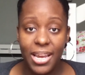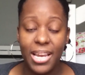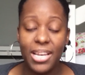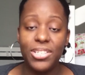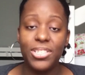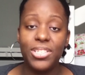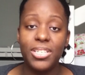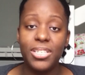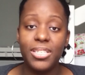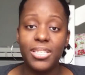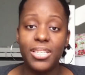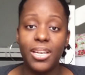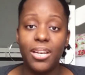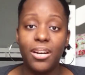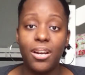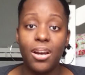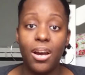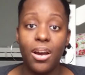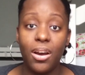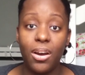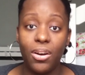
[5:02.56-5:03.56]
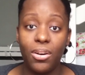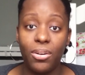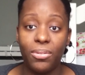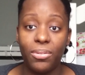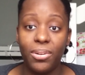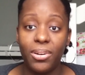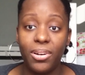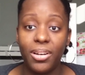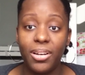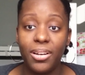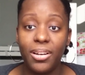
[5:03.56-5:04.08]
And she said,
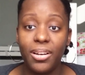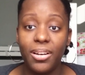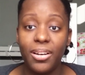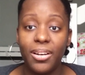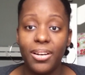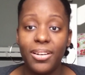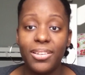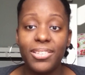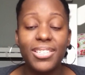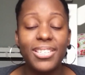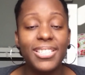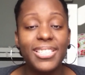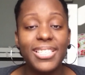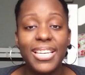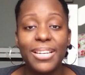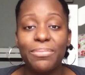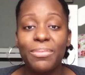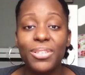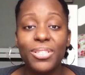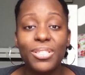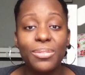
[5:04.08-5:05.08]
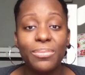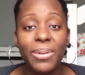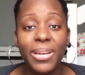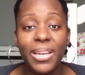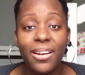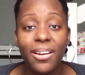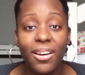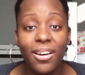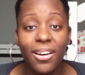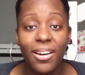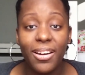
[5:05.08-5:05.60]
oh. She said, well,
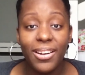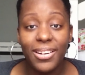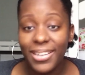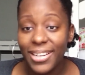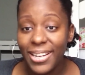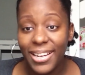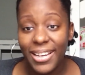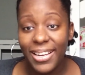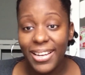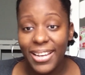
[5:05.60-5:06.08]
sweetheart,